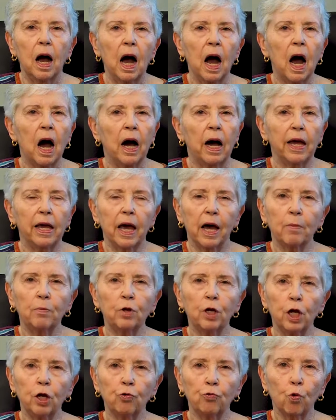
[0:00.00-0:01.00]
Hi,
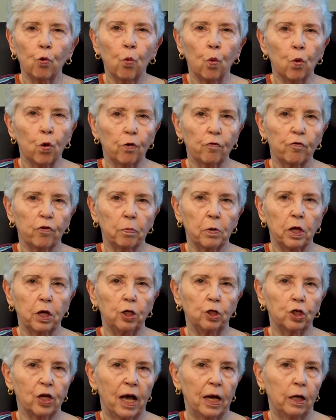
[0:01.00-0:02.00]
I'm Nedra Ward from
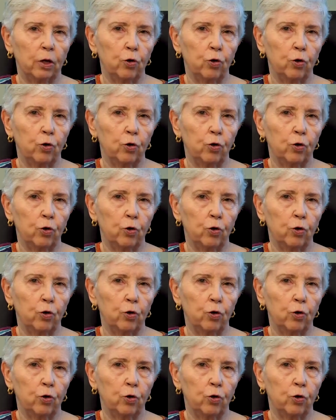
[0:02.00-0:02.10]
Keatchie,